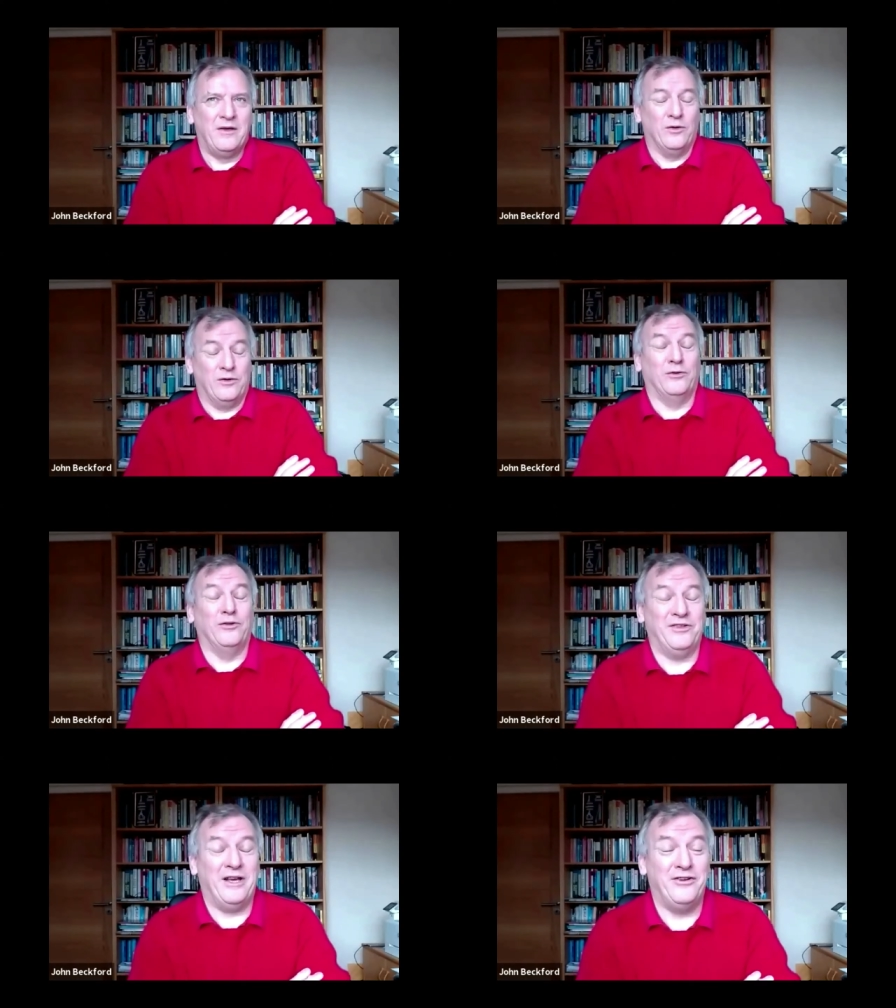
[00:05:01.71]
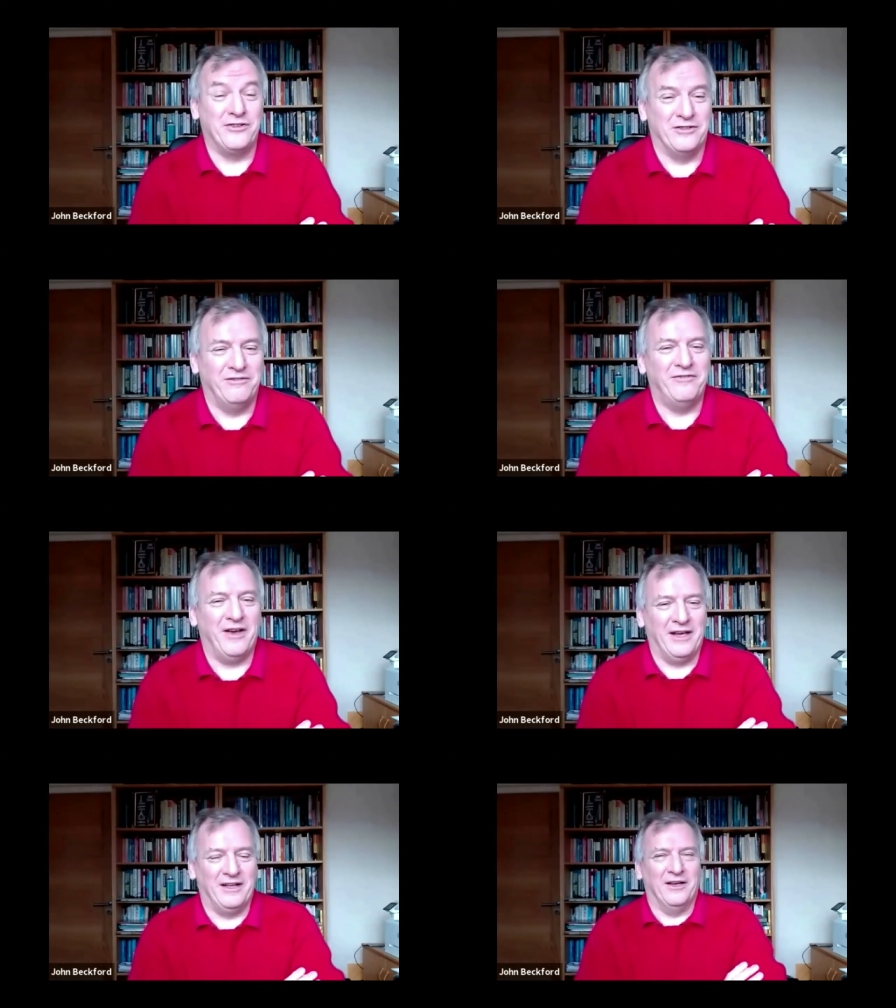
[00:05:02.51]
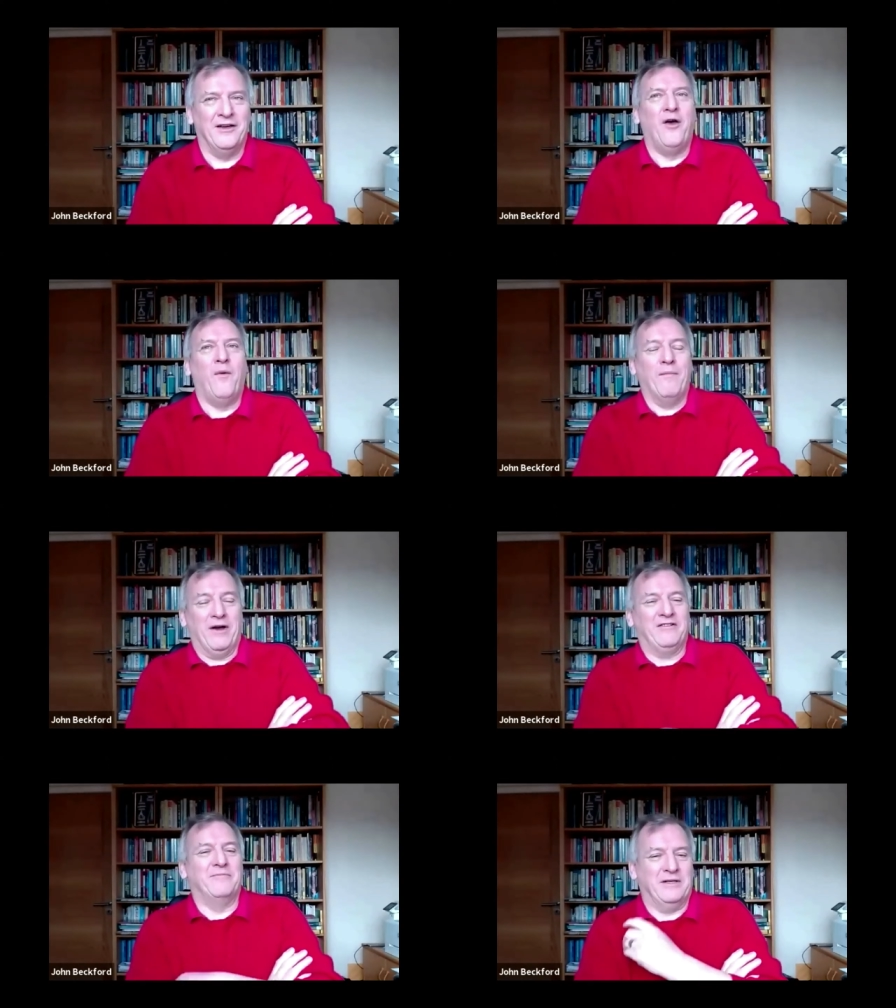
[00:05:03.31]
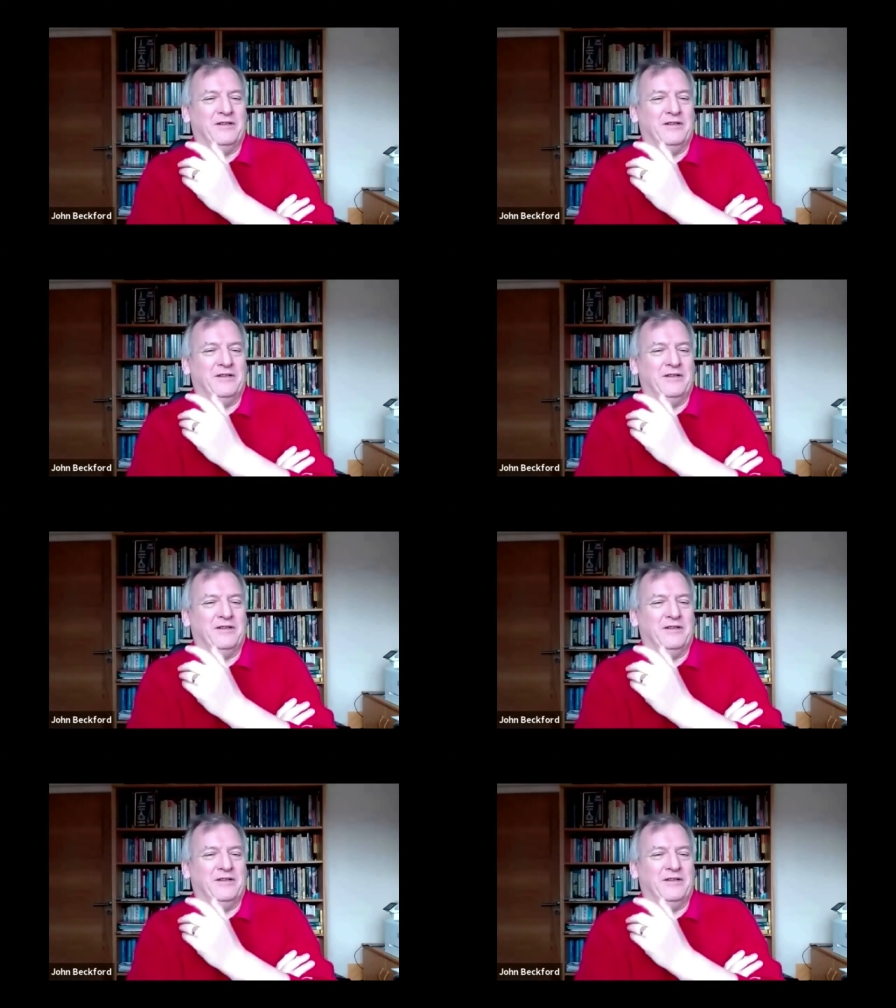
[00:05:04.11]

your causation of failure might have been